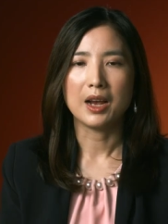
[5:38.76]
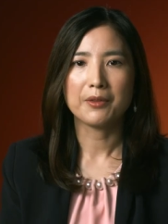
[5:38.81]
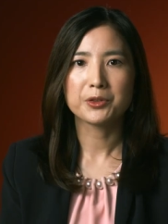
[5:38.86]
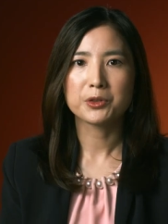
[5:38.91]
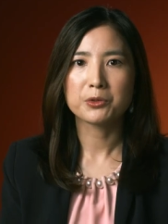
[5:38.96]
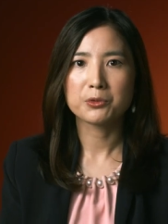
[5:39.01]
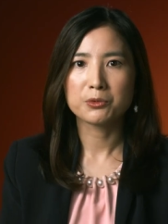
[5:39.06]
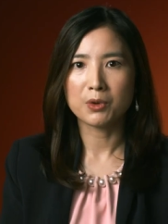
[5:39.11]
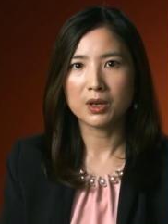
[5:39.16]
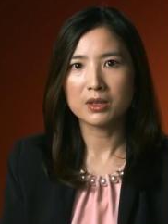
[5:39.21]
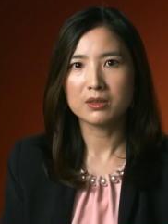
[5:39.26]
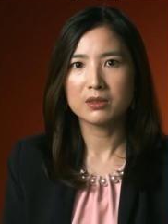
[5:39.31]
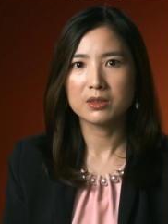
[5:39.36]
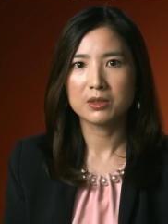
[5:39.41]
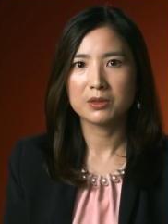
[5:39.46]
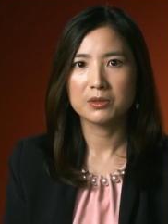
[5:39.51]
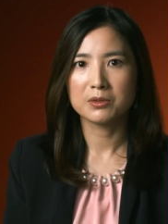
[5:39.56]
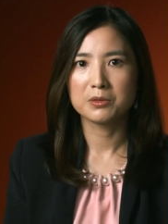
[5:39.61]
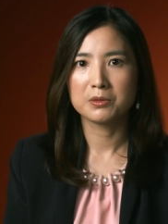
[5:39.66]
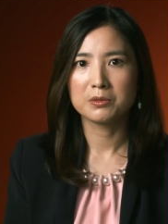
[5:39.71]
have to run
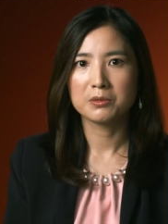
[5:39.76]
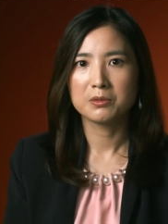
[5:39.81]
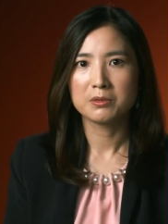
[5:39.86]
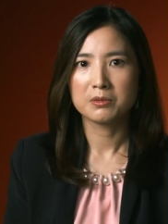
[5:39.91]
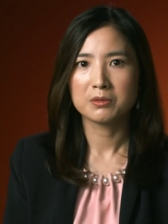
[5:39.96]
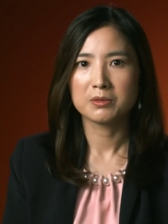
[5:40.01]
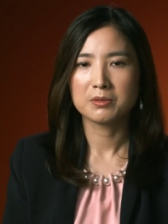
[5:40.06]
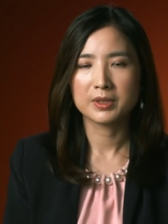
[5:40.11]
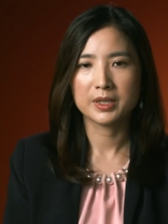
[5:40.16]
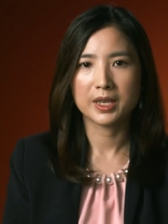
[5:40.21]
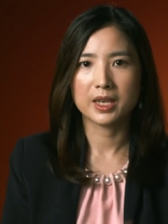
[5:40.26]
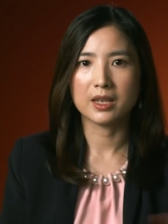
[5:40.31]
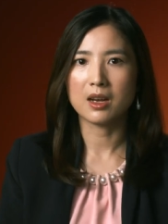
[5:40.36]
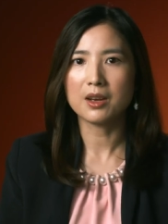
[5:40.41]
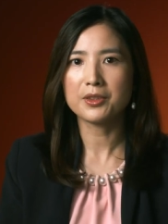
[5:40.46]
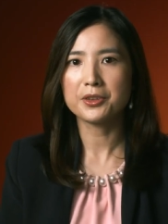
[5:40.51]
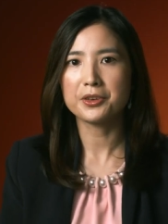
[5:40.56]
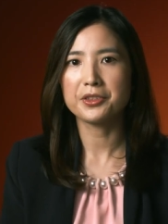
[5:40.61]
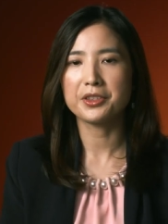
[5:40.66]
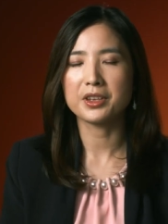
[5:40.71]
to get
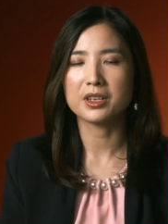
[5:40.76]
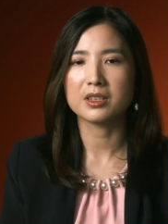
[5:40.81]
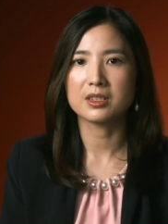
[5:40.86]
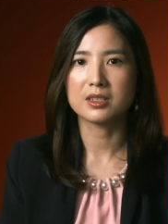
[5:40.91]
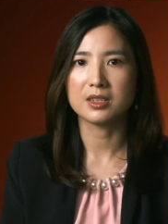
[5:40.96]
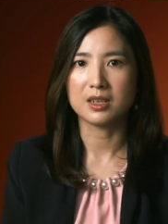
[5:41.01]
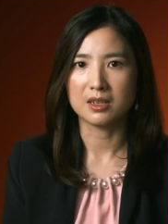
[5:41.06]
other things